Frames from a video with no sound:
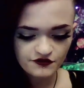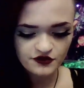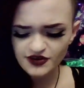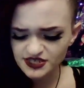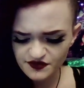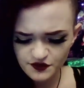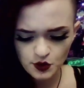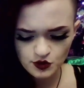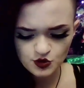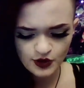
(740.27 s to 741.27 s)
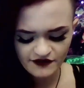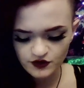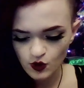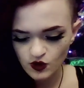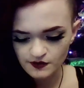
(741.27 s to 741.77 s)
For the rest of you, you do
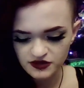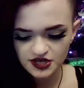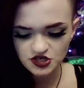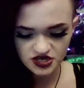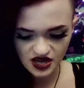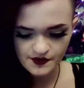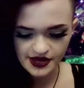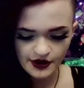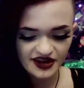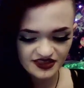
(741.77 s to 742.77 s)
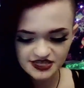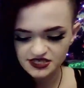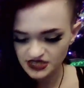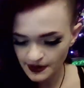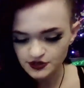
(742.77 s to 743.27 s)
have goal completion coming out in at
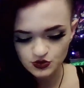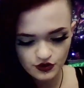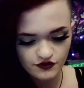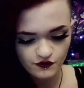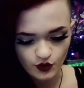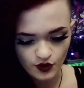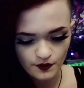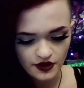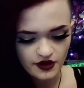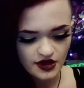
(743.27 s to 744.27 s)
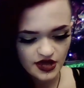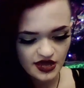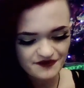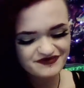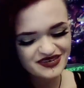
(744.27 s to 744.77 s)
least some sort of form,
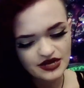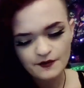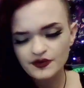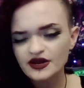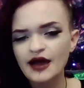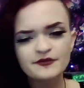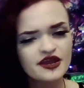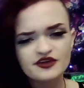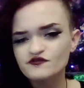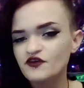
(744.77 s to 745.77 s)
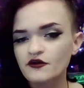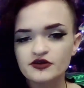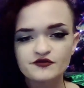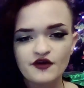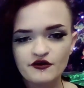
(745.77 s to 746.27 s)
but I'm getting
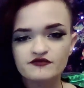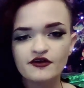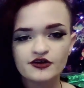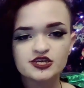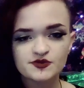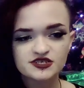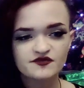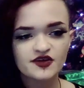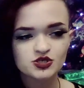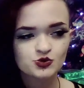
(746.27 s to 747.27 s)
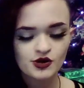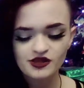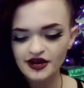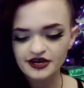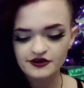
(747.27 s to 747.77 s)
very, very, very specific
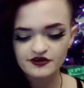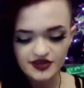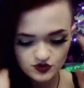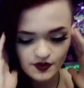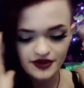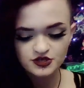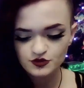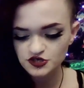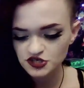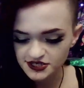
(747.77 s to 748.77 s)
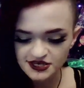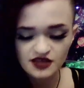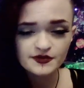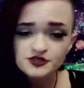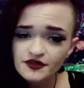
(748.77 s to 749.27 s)
storyline here, and that's what my intuition is
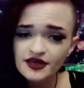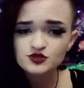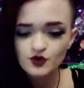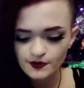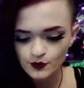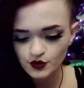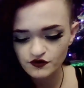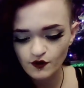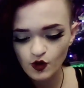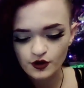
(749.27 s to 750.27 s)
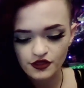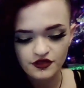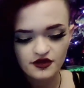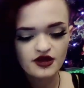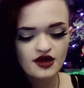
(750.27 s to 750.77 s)
telling me, so that is what I'm going to roll
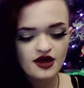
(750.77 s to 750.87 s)
with.